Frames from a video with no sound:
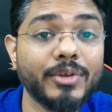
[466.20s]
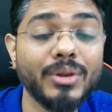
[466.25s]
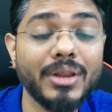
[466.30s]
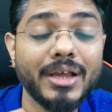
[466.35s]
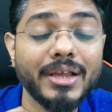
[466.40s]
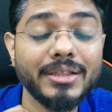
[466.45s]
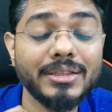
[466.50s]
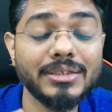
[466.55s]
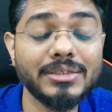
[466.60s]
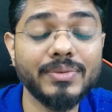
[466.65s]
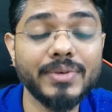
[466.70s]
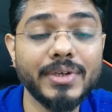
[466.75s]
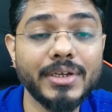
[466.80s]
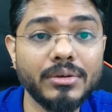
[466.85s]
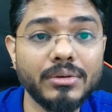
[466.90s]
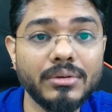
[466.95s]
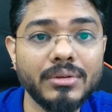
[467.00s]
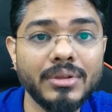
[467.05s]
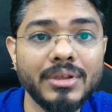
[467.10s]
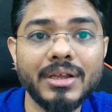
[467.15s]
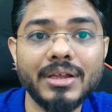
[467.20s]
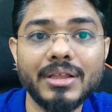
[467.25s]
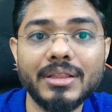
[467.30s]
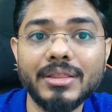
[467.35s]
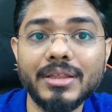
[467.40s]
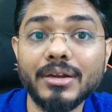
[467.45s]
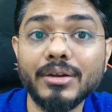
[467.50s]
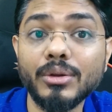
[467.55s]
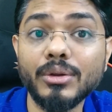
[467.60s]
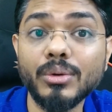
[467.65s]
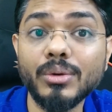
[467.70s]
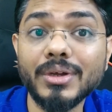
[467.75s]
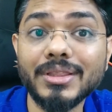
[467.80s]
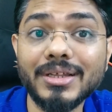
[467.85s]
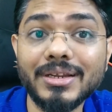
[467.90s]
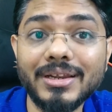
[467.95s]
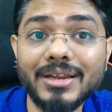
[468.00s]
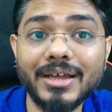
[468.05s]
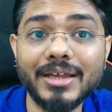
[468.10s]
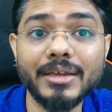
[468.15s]
video, then do hit that like
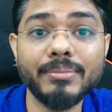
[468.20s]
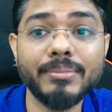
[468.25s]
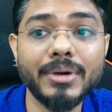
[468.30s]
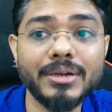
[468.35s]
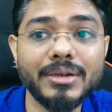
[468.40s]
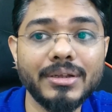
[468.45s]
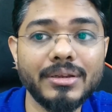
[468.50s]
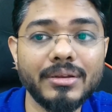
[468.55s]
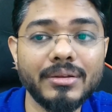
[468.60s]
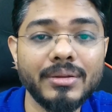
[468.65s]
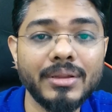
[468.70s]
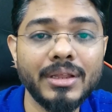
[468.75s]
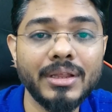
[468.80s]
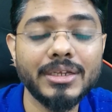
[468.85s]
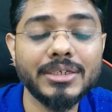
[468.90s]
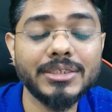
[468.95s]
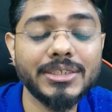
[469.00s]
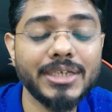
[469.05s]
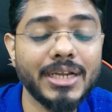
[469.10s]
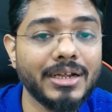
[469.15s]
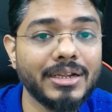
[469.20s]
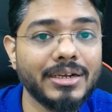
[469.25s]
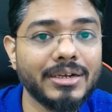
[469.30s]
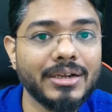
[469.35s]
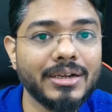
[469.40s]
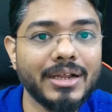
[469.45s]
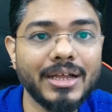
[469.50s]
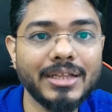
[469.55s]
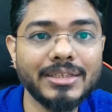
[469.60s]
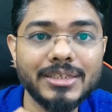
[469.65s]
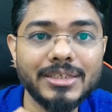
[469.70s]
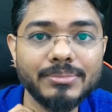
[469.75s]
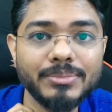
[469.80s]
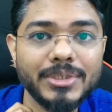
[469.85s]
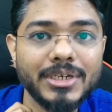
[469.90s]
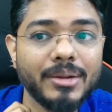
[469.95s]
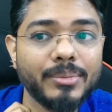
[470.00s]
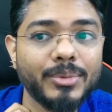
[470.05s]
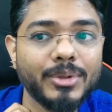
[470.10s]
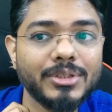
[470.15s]
button, share, and subscribe to the
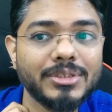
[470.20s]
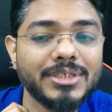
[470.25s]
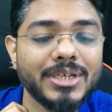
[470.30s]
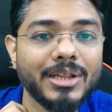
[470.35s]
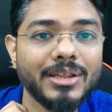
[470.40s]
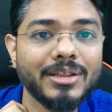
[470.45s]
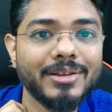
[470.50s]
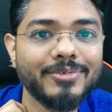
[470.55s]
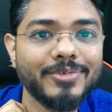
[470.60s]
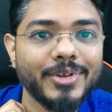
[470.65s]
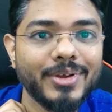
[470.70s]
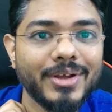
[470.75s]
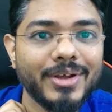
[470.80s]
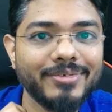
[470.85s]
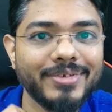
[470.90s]
channel if you haven't.